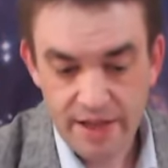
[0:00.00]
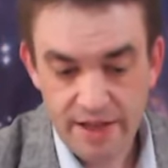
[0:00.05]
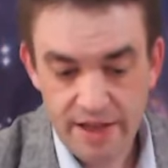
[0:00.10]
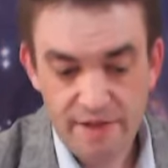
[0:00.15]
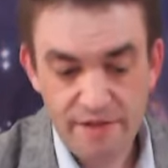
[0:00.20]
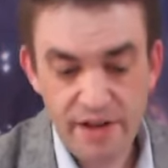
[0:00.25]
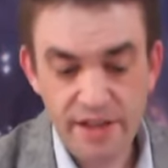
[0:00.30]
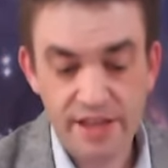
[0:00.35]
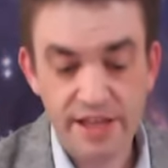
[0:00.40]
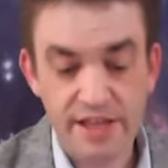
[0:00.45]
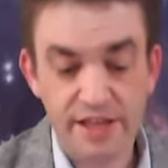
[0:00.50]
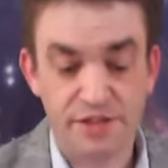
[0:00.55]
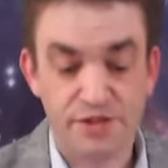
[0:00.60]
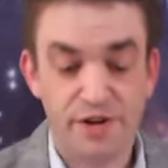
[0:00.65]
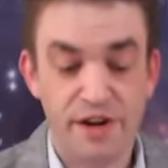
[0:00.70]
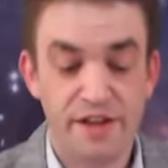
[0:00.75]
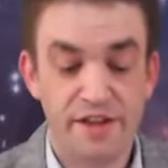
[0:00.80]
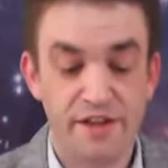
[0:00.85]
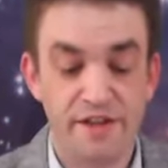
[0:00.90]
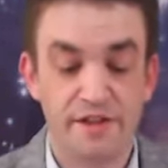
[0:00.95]
Everything is
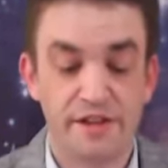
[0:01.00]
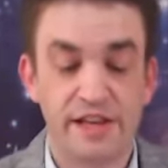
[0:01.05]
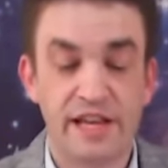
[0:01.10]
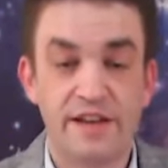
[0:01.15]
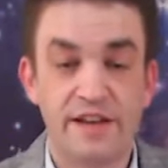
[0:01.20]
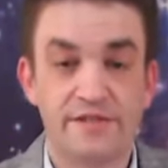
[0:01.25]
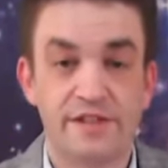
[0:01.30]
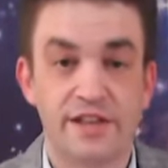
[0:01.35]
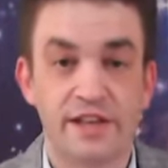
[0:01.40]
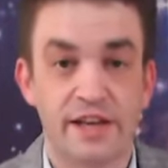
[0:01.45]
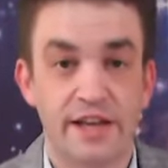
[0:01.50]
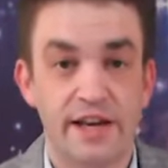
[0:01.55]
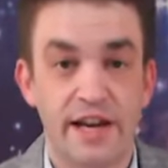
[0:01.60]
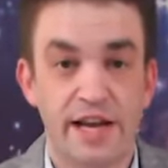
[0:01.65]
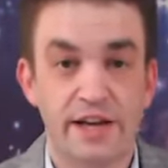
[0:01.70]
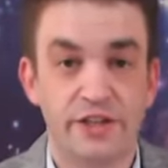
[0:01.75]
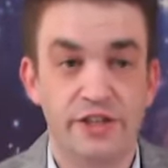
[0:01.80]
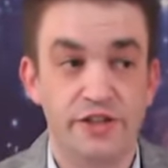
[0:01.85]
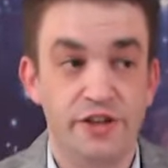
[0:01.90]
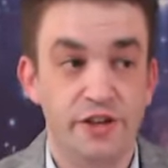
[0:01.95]
strengthening the gifts and the
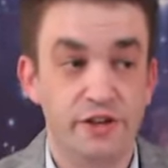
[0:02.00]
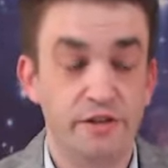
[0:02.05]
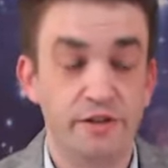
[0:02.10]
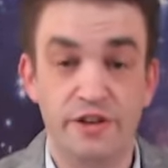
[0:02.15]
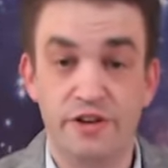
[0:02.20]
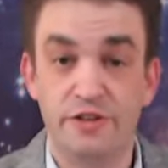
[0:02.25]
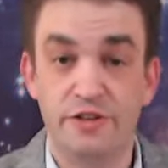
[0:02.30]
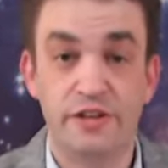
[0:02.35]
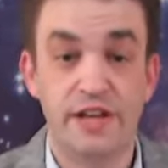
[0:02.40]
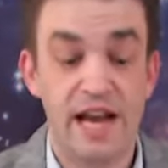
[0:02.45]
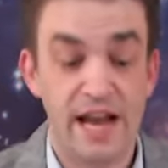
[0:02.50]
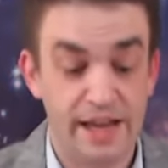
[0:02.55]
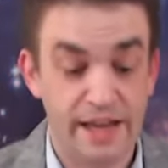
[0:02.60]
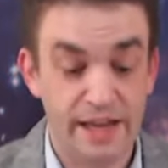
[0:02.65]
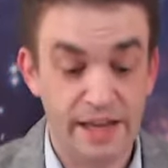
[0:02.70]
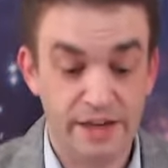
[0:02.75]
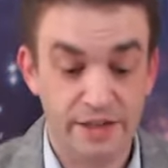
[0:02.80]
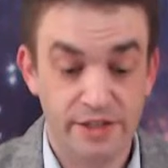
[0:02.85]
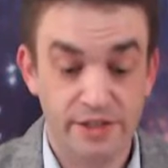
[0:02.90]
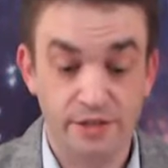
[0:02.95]
connections. You're
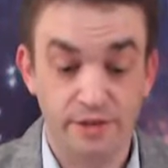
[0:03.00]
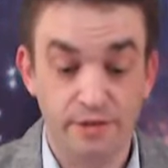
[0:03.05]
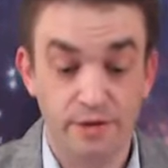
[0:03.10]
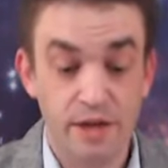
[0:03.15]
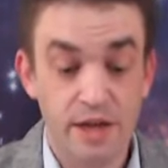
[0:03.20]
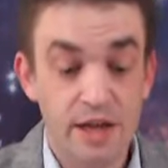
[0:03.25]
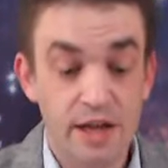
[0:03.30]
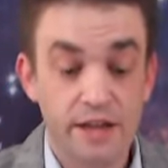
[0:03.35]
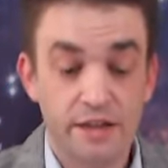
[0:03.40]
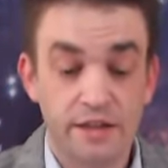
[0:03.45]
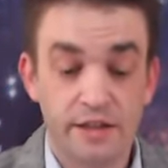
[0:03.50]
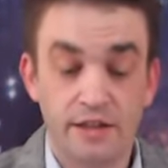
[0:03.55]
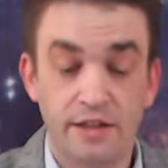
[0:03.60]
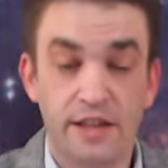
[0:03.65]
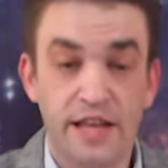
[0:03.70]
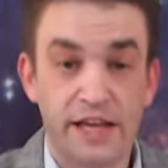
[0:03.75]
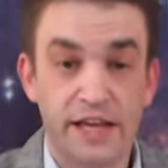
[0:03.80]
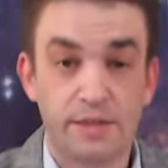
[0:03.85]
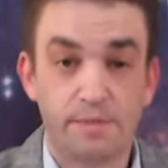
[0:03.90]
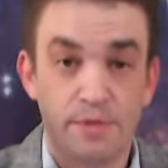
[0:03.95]
tying into the
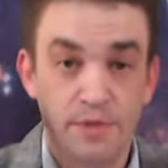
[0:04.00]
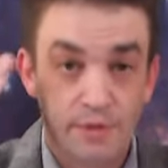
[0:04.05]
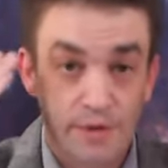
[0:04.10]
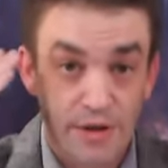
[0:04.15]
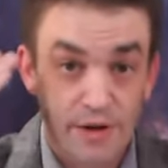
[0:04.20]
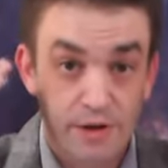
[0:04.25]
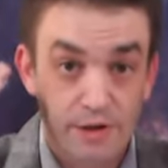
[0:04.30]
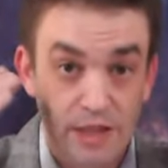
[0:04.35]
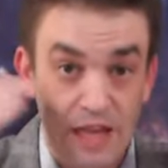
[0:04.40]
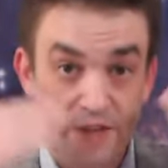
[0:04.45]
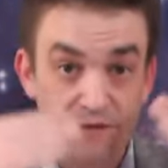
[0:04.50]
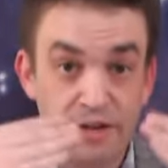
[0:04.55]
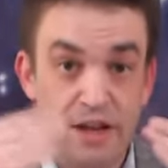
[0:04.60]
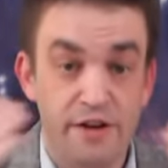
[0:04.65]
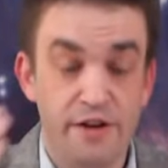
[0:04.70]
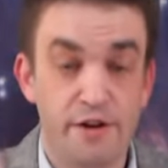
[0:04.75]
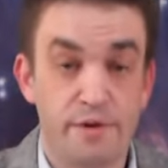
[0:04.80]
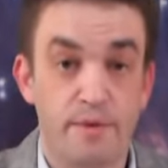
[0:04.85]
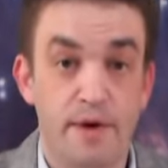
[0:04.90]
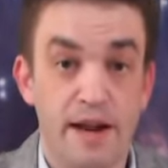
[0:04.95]
links between your left
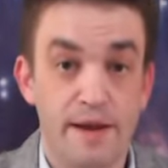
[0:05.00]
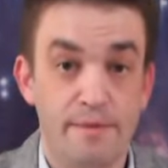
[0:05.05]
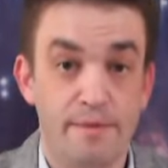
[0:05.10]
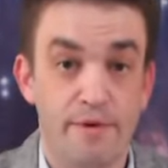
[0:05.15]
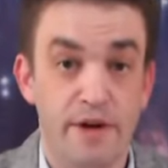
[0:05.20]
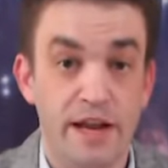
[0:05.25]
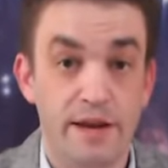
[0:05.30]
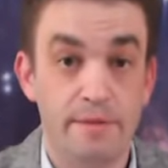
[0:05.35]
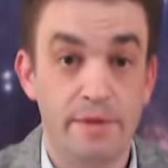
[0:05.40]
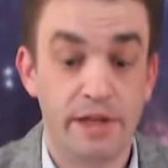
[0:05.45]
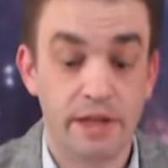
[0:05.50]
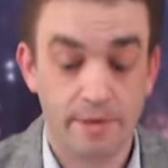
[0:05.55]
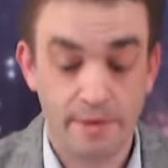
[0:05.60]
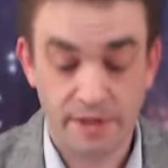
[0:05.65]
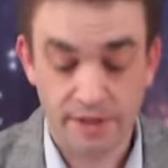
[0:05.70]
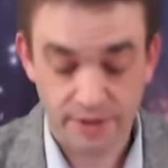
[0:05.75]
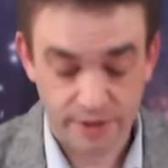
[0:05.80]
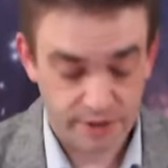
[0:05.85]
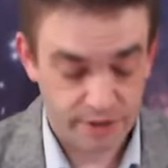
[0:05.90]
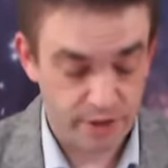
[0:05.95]
and your right brain,
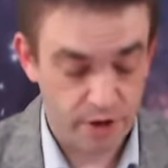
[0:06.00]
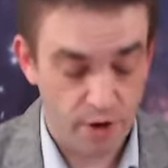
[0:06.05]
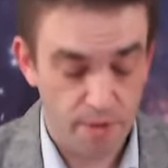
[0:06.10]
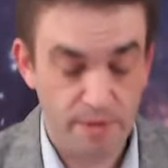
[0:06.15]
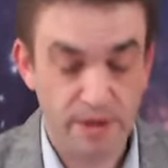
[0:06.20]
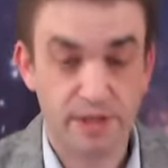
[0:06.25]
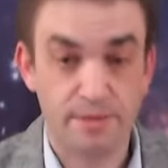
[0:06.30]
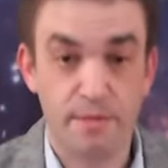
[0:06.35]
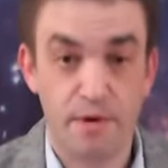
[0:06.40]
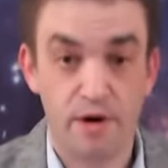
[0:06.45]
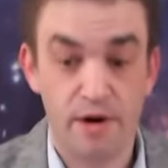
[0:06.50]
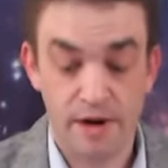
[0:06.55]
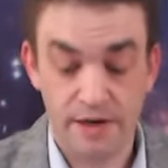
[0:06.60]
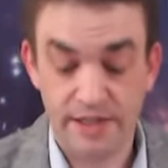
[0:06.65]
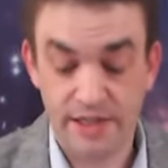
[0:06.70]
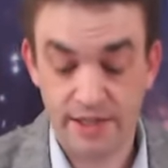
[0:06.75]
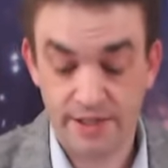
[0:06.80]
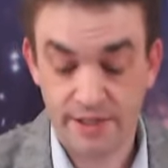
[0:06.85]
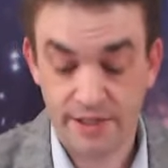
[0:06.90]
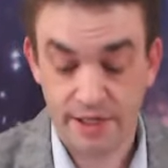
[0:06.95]
becoming so much more
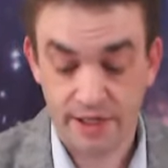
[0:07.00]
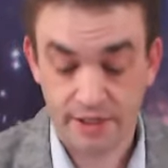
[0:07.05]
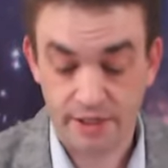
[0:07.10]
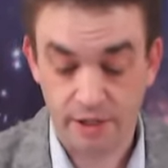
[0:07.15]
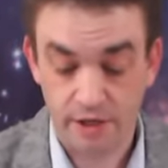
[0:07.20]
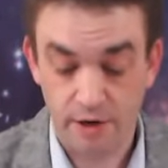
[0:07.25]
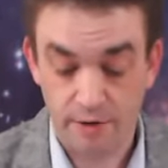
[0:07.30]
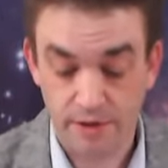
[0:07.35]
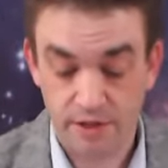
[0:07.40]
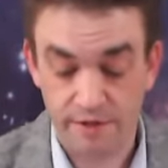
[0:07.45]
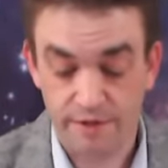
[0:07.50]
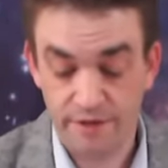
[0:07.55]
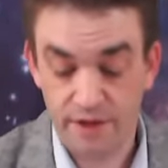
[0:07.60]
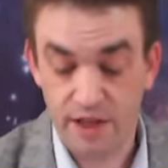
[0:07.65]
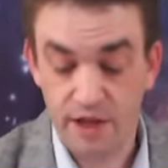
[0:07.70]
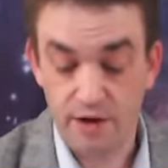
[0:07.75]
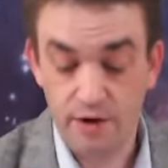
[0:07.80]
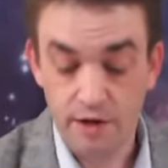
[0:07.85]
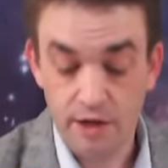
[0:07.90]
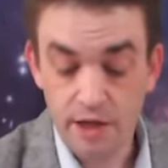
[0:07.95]
artistic to go with the
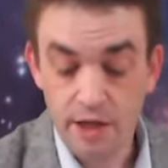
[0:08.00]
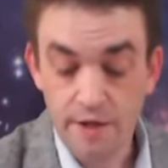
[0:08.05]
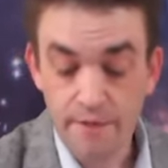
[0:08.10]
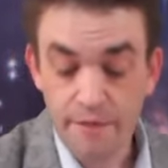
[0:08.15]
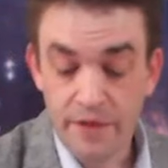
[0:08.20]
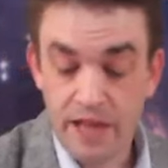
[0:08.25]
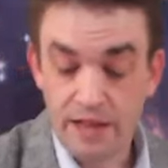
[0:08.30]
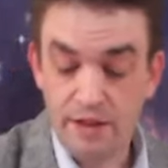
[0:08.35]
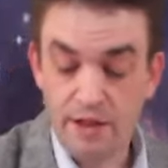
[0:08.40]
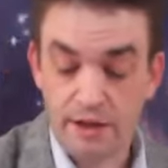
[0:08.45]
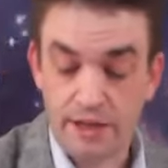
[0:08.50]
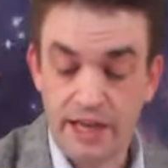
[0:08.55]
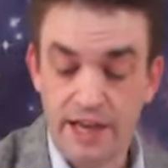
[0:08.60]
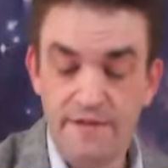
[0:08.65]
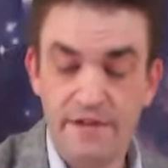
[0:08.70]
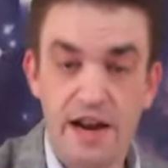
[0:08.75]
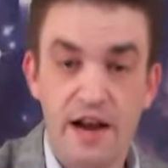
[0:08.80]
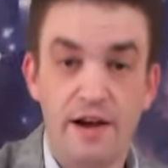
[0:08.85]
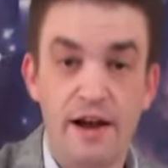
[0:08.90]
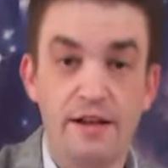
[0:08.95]
flow. And look,
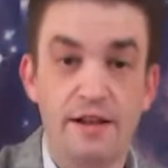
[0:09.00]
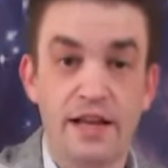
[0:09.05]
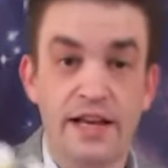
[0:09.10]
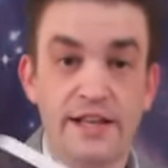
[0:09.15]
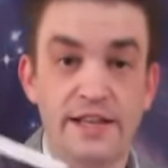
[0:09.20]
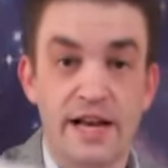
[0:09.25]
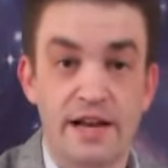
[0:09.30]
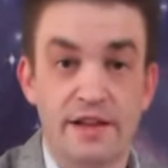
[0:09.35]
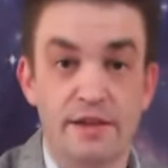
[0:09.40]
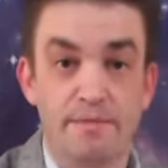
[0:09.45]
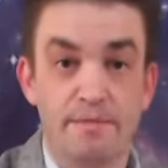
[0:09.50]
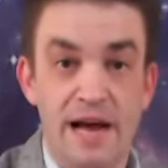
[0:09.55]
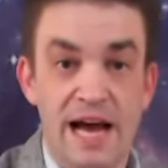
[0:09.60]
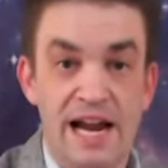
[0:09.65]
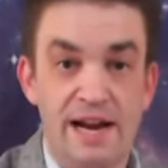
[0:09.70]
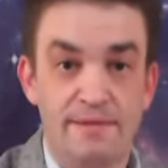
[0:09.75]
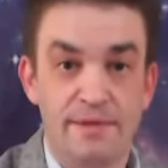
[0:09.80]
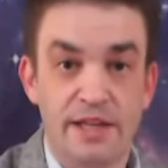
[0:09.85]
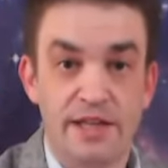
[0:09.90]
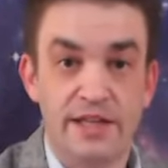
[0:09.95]
even how I laid down the
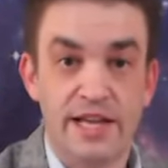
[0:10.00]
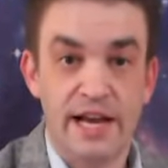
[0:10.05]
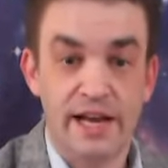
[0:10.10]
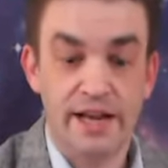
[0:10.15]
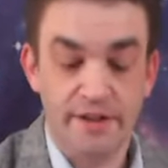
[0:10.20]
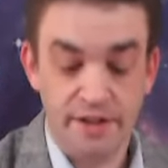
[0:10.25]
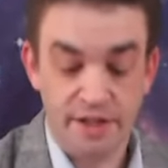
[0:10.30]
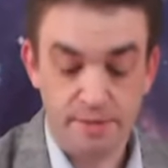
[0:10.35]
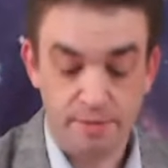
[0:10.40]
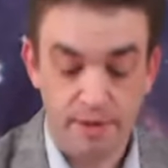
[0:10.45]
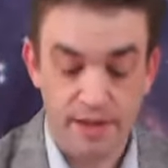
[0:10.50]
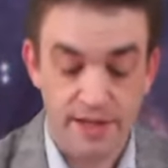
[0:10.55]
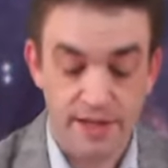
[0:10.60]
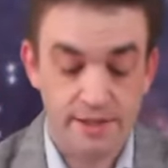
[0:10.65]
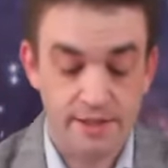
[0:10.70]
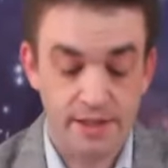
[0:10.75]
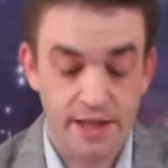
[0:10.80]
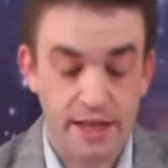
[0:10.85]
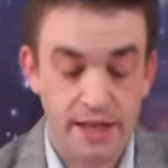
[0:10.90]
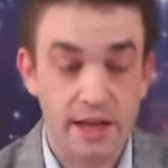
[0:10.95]
bottom of the deck in this
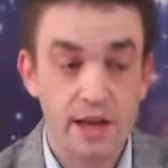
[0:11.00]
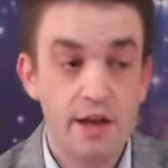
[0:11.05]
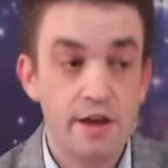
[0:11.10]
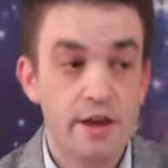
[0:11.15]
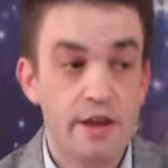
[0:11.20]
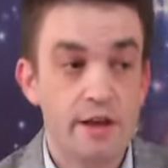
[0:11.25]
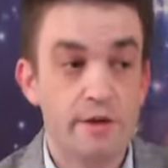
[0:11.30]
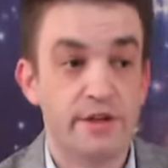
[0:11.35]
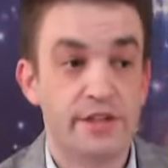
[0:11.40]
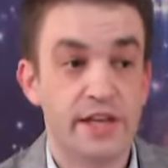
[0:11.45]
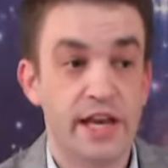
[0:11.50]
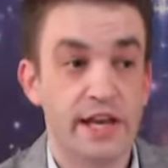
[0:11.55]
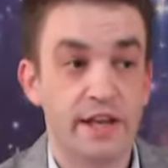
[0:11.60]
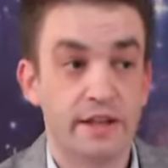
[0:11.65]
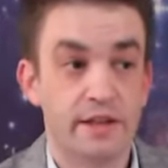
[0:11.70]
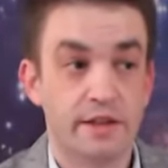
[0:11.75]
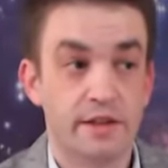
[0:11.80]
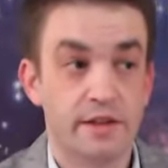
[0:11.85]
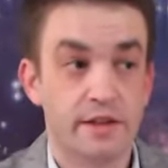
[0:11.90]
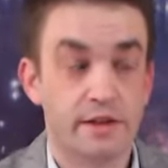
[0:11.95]
place, like you were
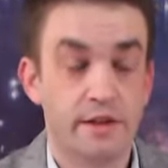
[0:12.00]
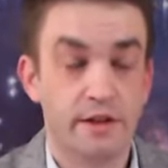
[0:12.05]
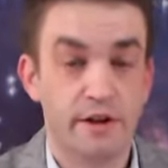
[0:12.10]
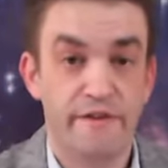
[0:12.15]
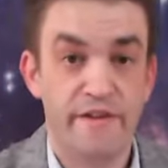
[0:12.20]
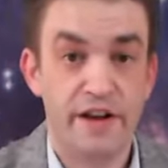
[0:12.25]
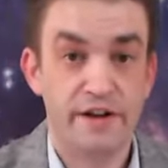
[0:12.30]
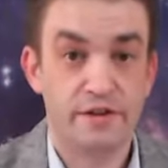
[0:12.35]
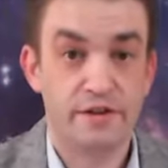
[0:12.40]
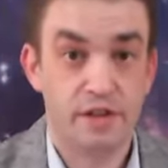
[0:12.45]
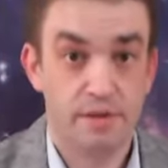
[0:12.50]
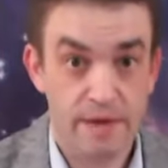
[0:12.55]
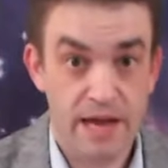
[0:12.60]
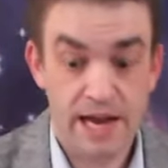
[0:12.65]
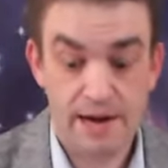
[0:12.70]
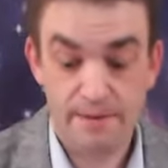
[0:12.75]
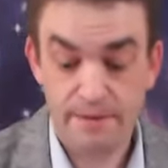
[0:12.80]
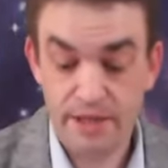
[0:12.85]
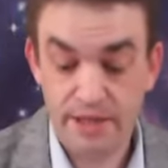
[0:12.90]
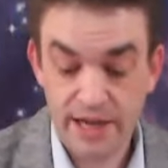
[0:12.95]
saying, the clarifiers at the
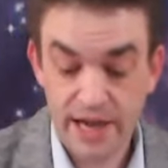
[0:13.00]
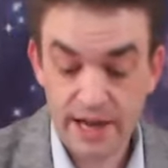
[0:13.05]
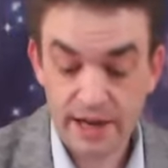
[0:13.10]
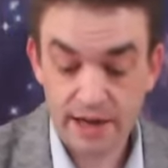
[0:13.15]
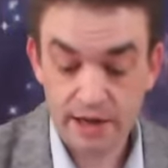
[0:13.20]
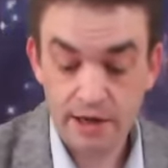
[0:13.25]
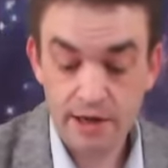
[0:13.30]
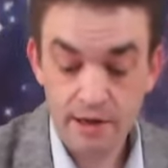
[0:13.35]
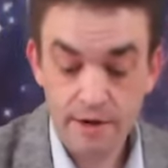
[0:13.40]
bottom of the deck,